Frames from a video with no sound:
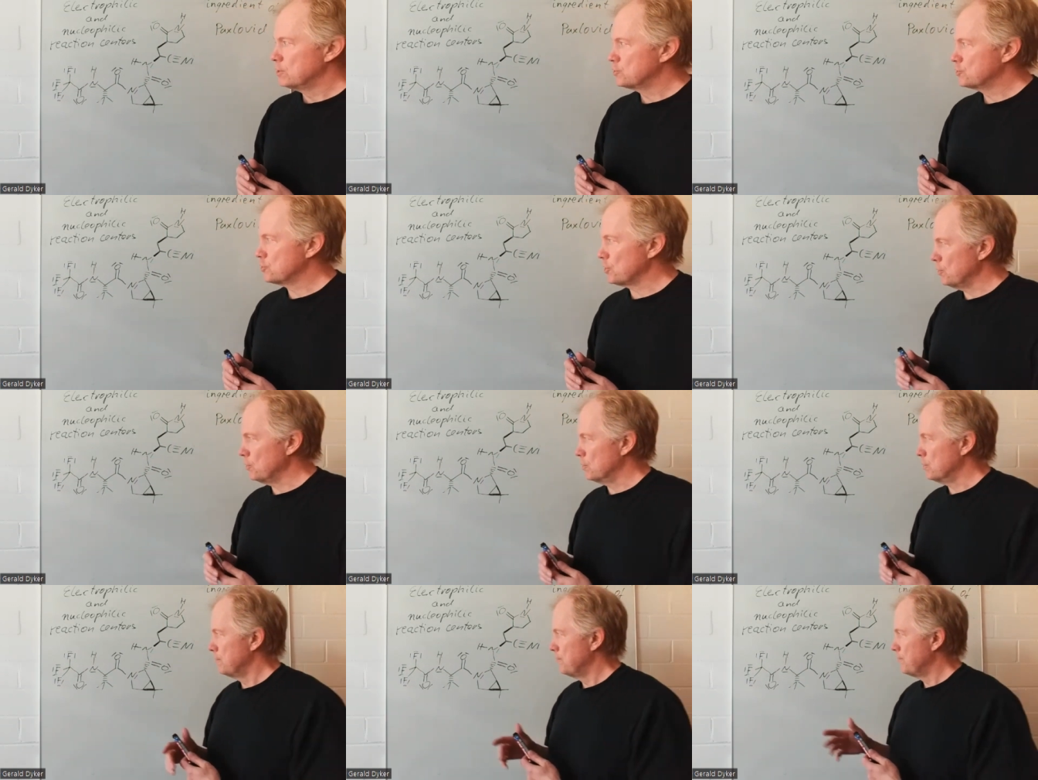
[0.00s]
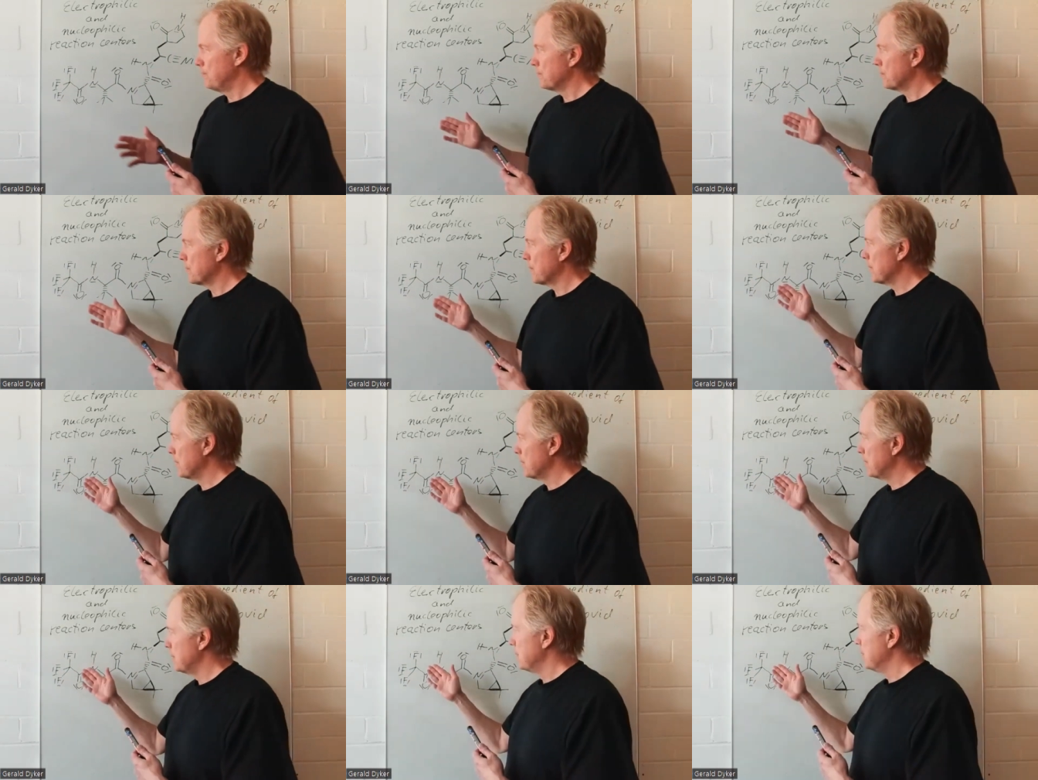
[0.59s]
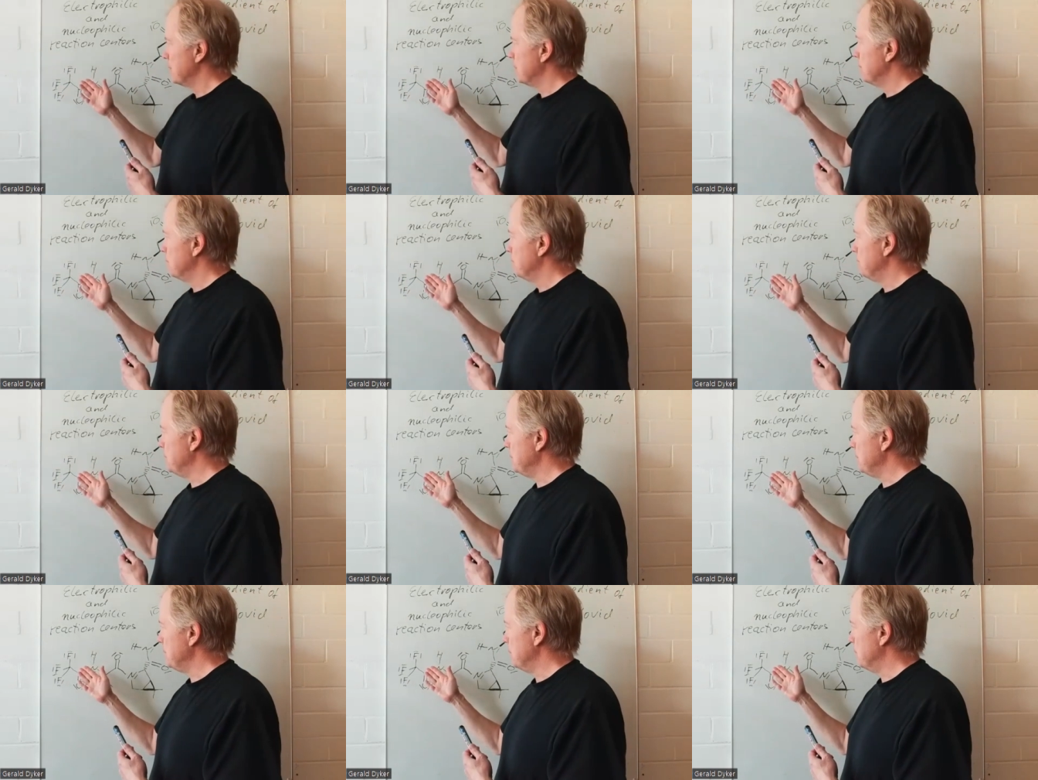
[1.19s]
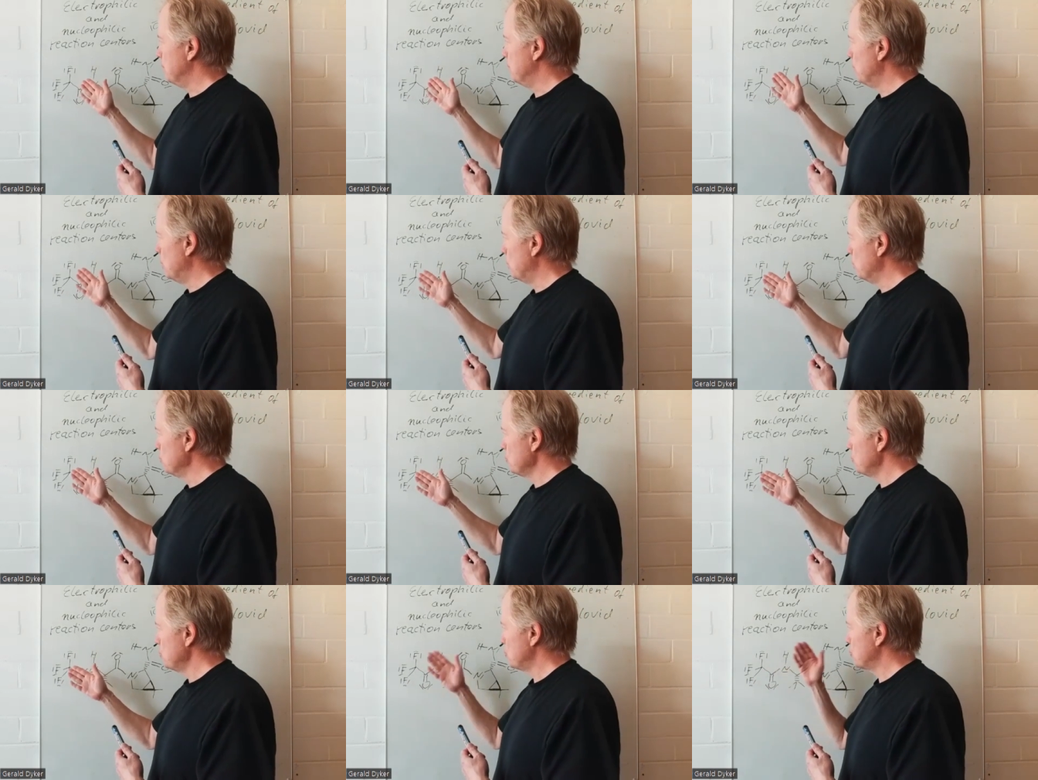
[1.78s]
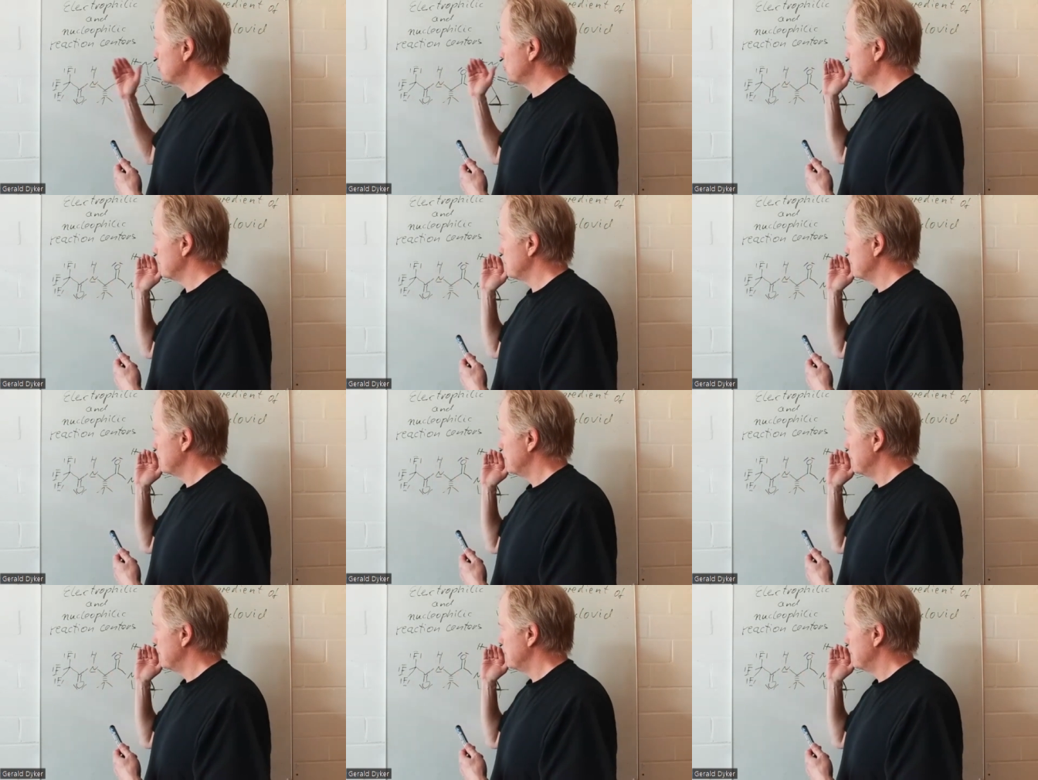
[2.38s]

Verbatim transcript: So the most